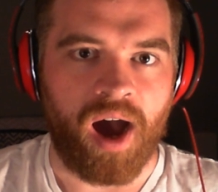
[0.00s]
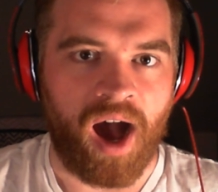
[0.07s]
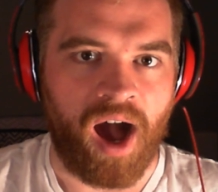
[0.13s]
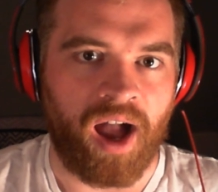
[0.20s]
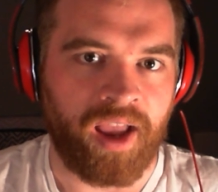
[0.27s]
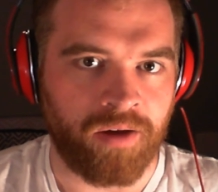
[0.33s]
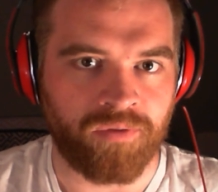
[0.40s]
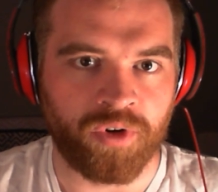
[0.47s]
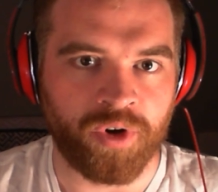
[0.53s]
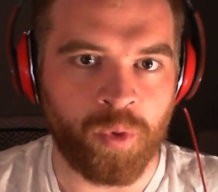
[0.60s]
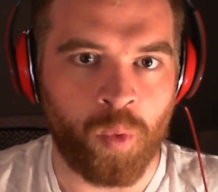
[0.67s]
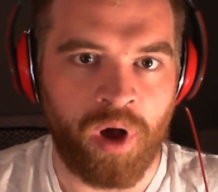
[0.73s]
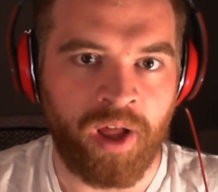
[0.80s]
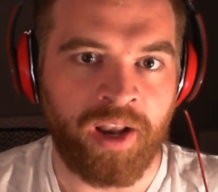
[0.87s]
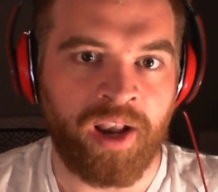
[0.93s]
Hi
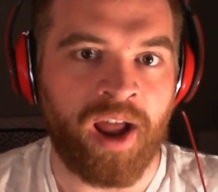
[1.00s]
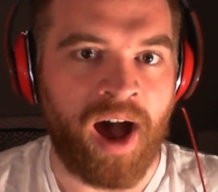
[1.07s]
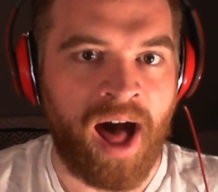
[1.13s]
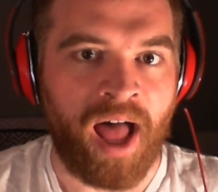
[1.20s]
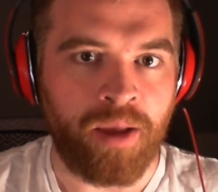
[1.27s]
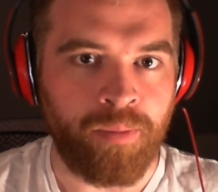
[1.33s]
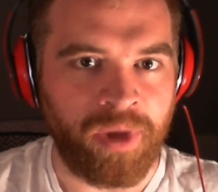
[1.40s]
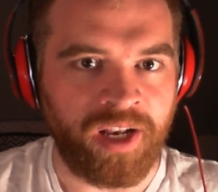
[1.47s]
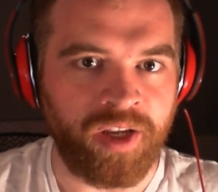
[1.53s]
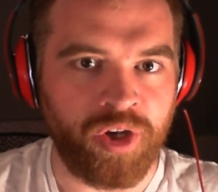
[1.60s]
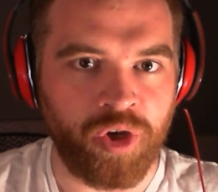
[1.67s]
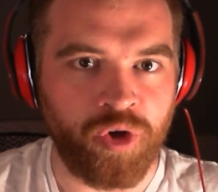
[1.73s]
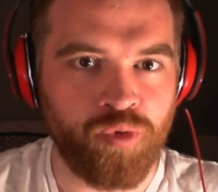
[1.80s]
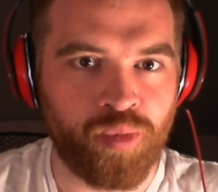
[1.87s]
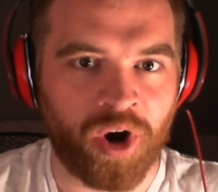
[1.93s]
everyone, I'm Any
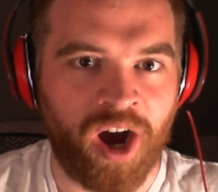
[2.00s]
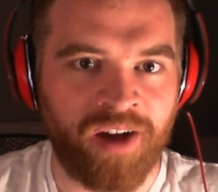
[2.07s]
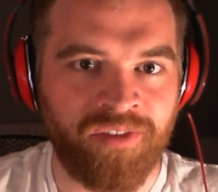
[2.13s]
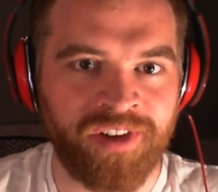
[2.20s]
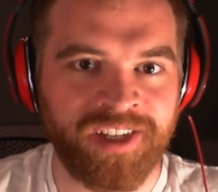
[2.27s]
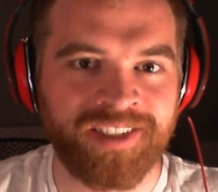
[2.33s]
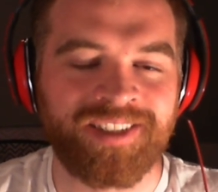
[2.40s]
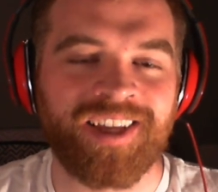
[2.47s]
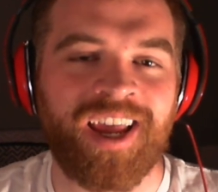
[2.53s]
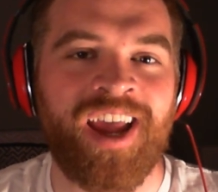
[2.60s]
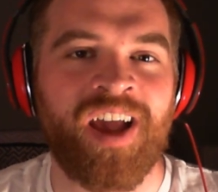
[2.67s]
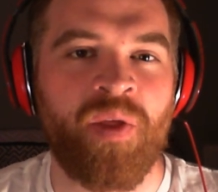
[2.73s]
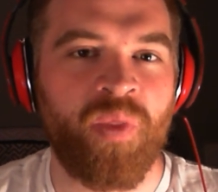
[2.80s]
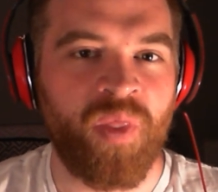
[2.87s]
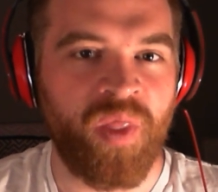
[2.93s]
New Province,
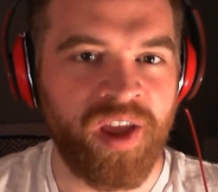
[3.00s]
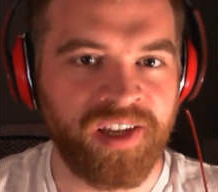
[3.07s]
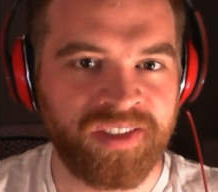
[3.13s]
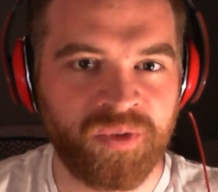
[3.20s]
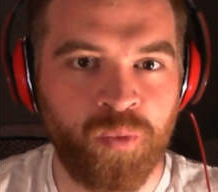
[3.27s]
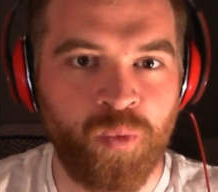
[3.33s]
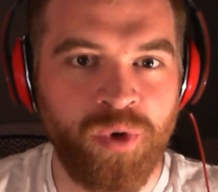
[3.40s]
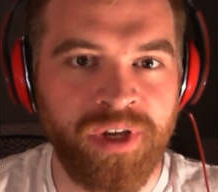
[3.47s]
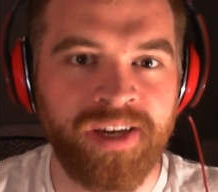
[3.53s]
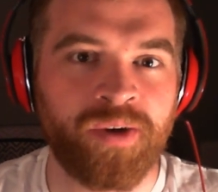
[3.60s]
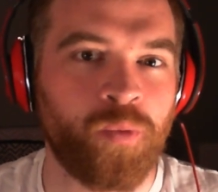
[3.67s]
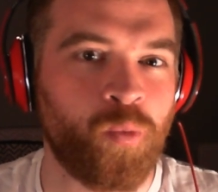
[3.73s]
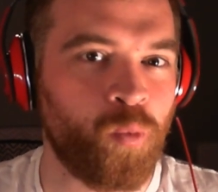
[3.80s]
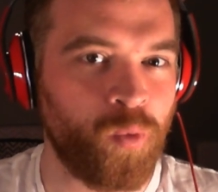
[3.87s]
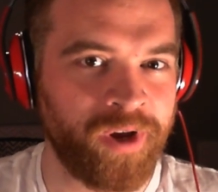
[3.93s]
and this week
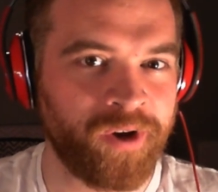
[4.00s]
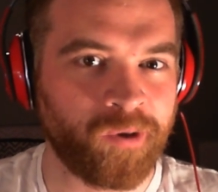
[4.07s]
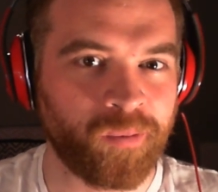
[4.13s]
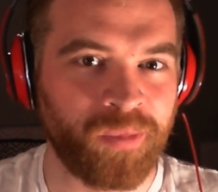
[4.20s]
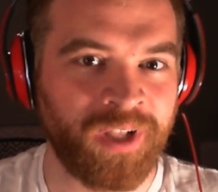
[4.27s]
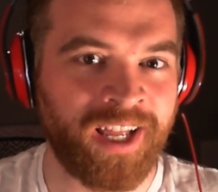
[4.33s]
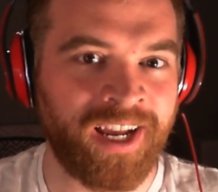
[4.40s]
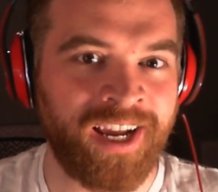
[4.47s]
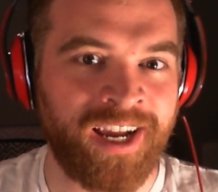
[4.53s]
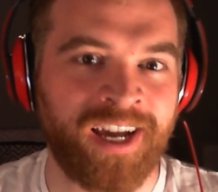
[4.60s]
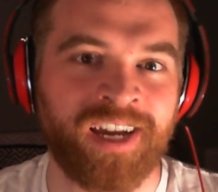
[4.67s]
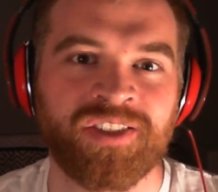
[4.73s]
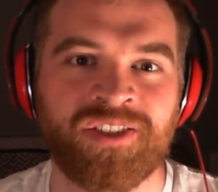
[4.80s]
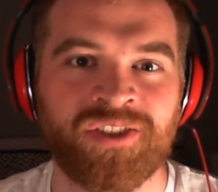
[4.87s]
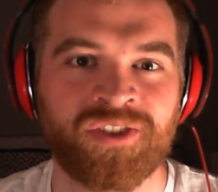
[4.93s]
we're
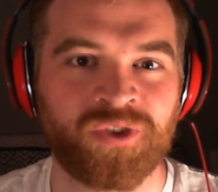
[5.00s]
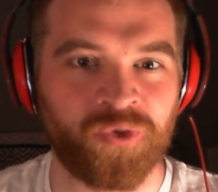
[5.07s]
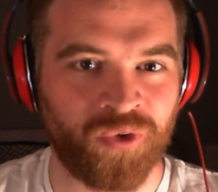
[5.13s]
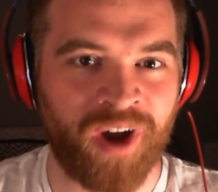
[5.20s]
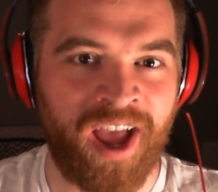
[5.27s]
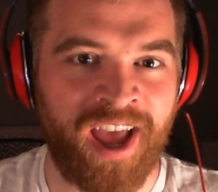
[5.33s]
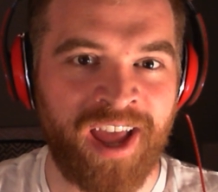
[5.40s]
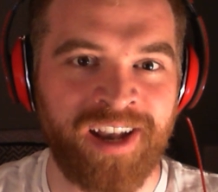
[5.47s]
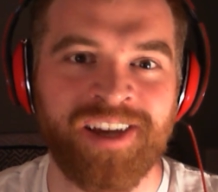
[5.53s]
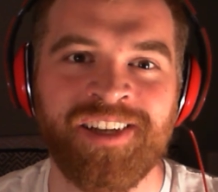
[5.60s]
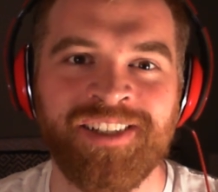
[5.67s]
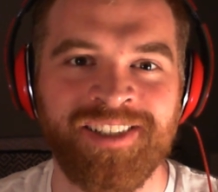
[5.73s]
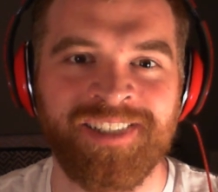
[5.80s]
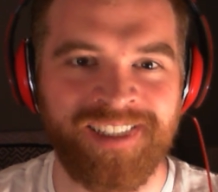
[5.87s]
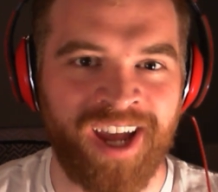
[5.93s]
playing Skred
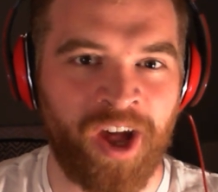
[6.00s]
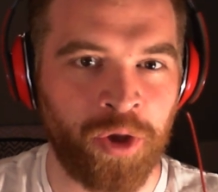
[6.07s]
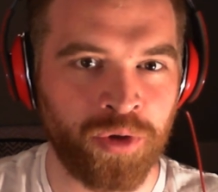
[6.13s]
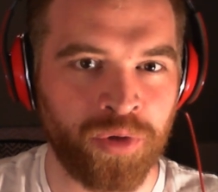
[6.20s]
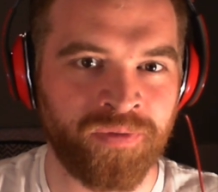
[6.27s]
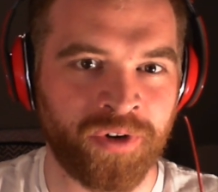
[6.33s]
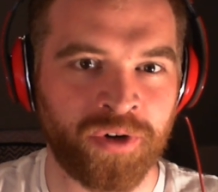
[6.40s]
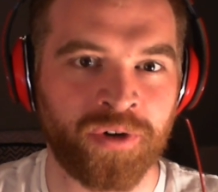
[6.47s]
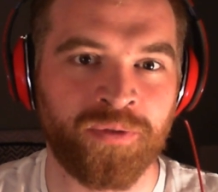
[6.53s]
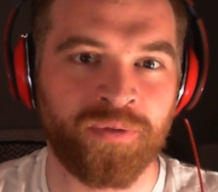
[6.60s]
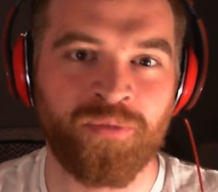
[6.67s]
Delver